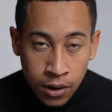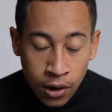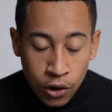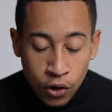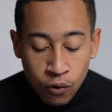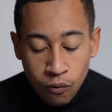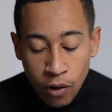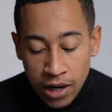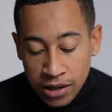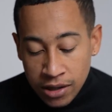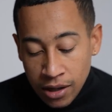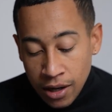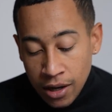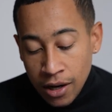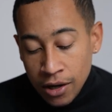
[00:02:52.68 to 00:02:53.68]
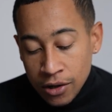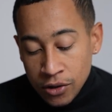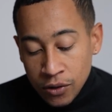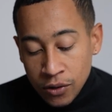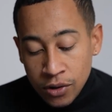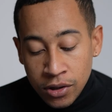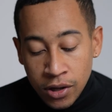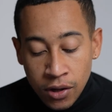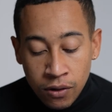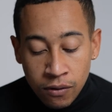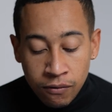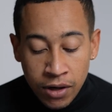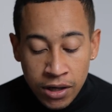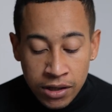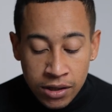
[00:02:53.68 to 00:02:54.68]
You rationalise your subtle
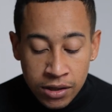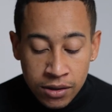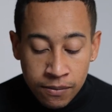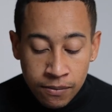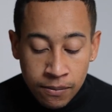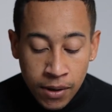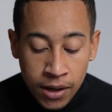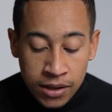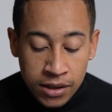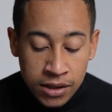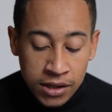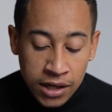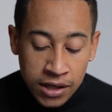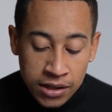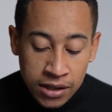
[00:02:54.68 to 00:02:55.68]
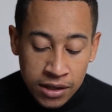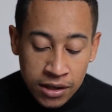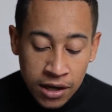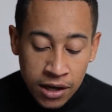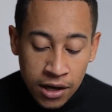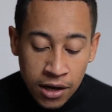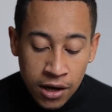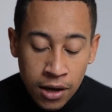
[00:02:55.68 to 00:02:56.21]
racism by suggesting that